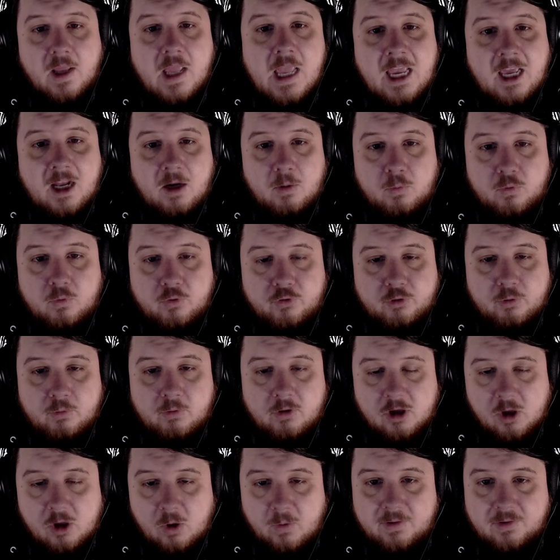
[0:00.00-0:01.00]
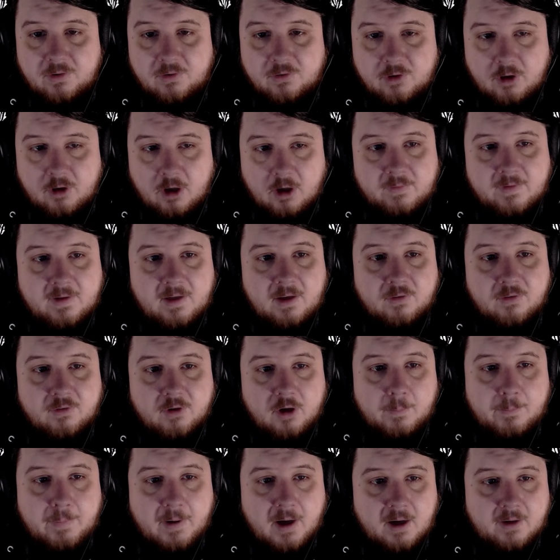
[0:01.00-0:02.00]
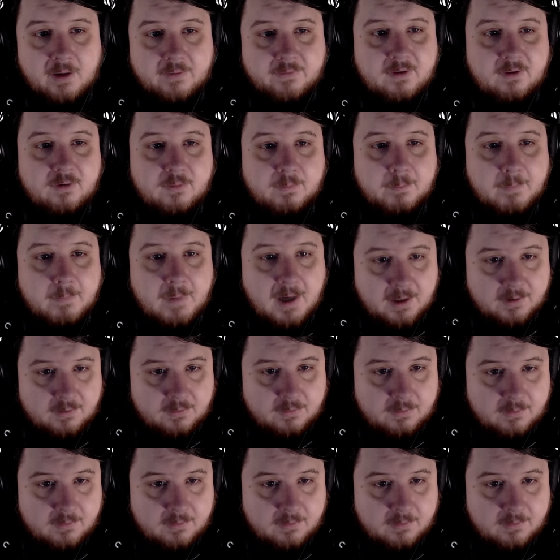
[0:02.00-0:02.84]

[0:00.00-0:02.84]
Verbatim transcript: and it will soon go insolvent as all Ponzi's must.